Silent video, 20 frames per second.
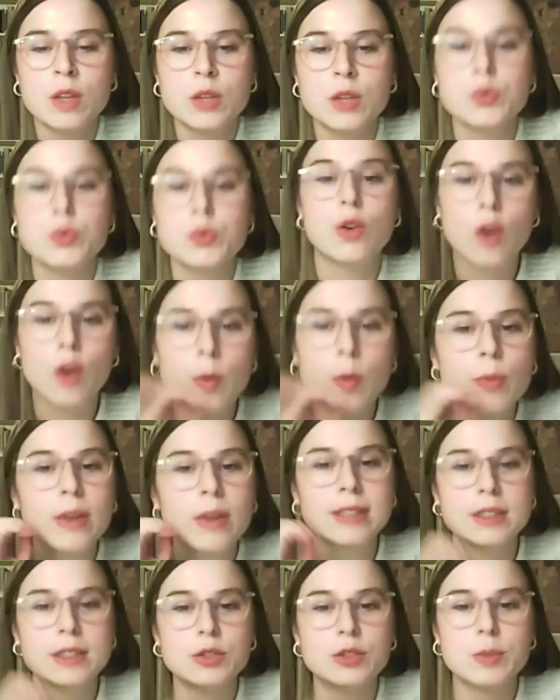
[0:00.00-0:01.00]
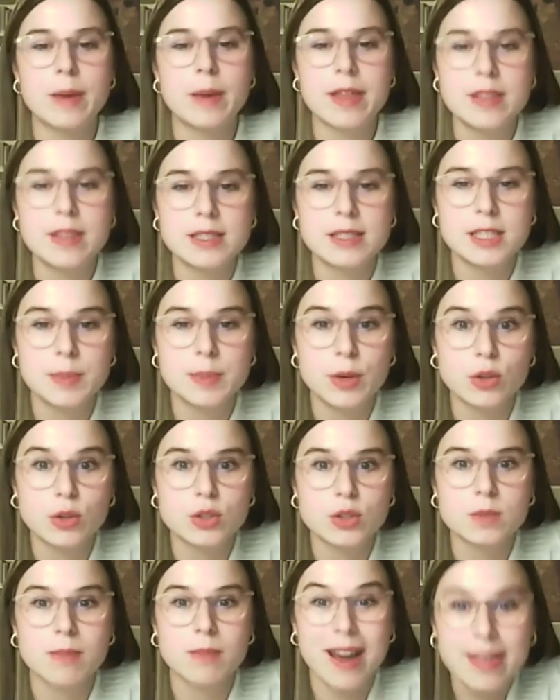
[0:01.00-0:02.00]
incorporate into my thesis,
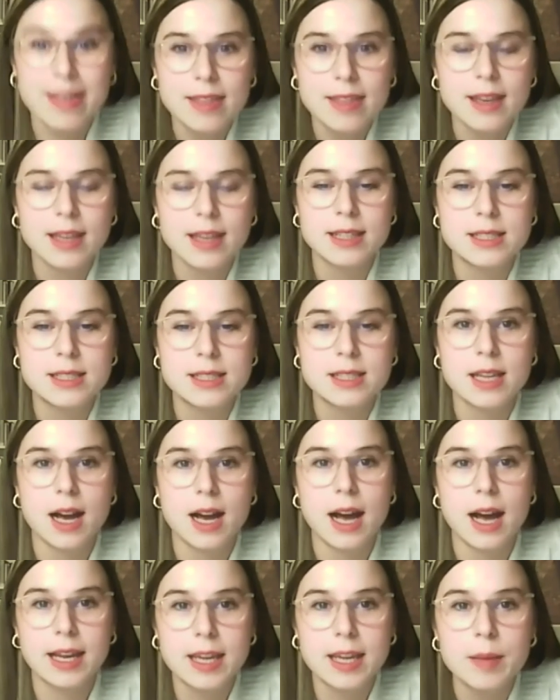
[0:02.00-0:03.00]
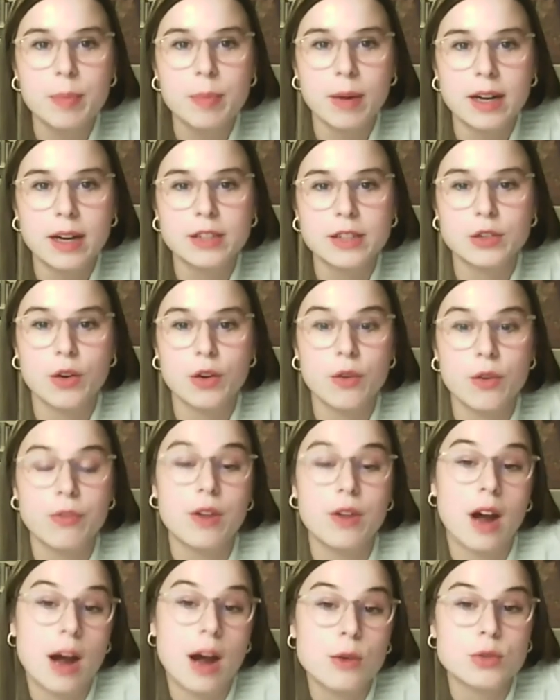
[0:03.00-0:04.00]
because I think it's a key part of
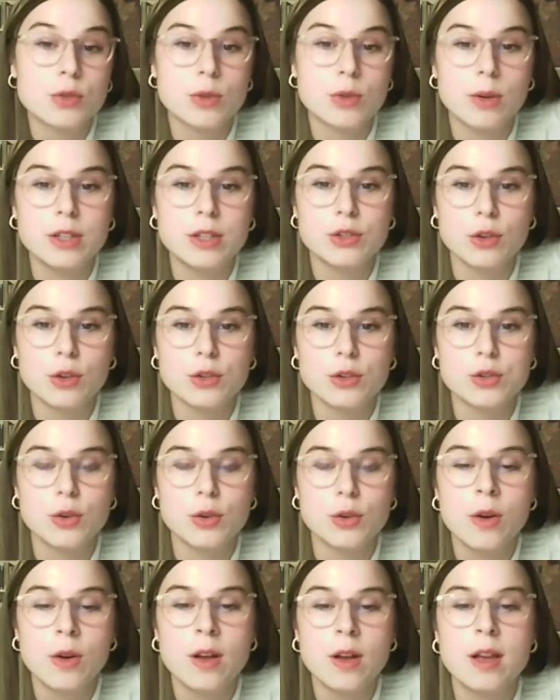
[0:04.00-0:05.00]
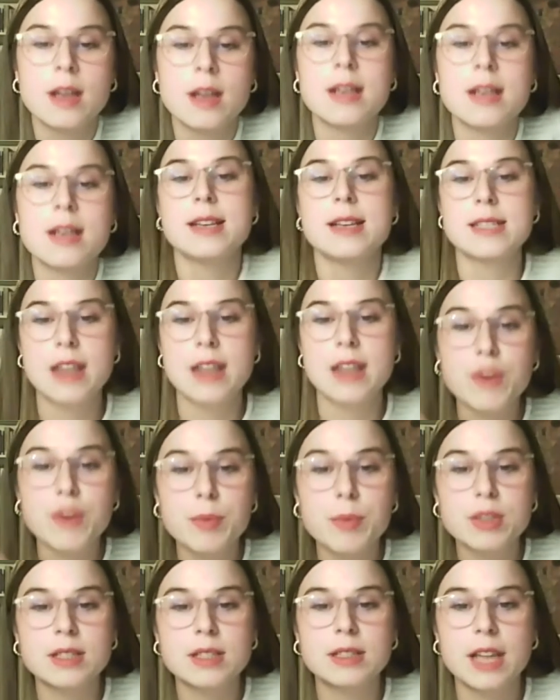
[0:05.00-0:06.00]
the household is also
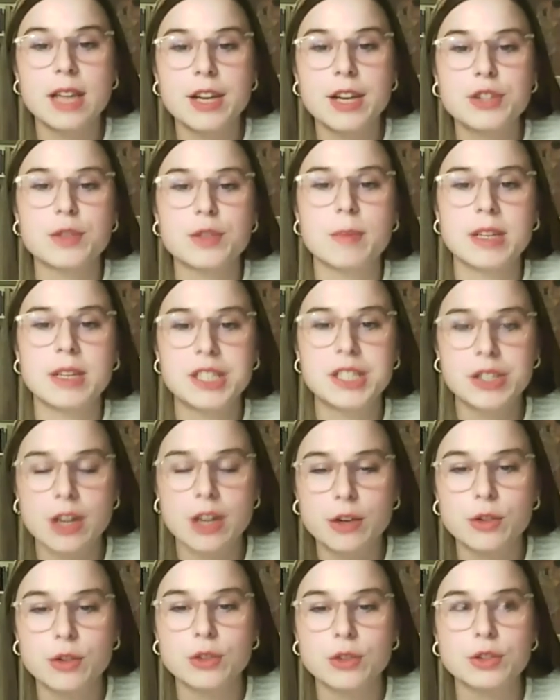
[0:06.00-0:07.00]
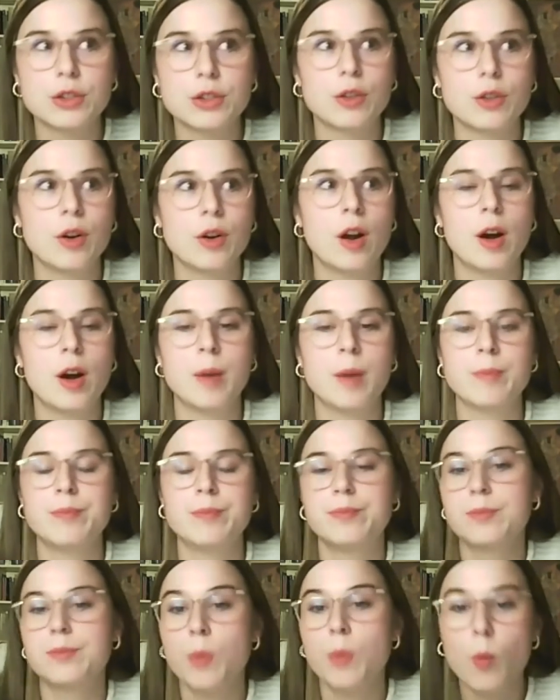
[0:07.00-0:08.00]
self-representation, material culture,
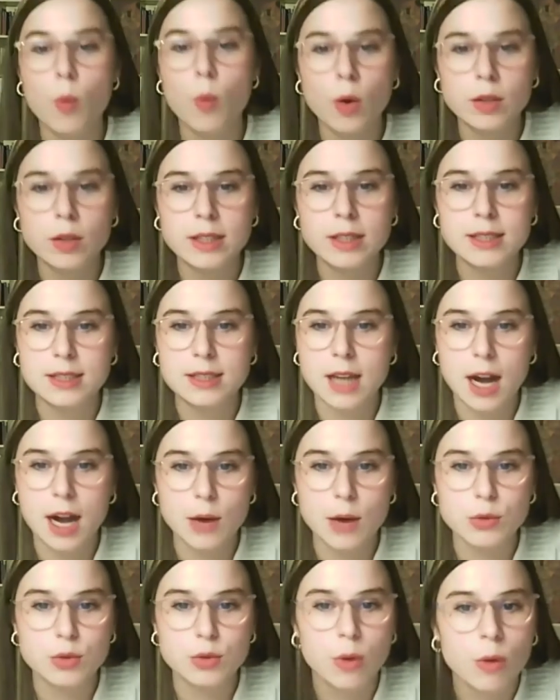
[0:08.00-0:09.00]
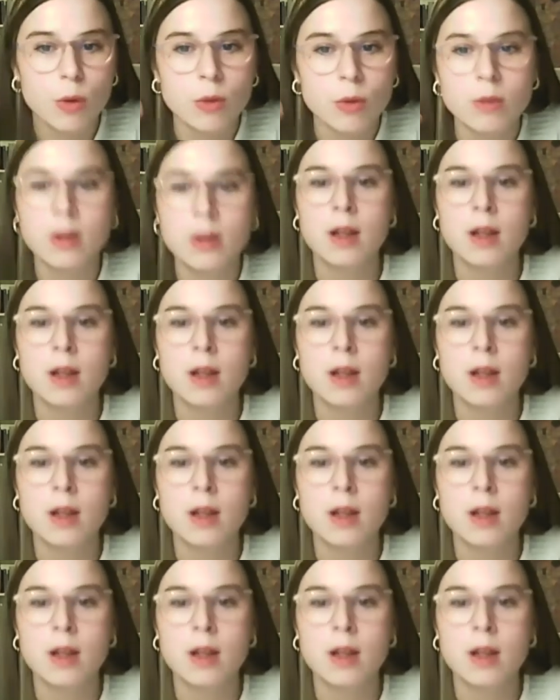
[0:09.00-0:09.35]
what is the household,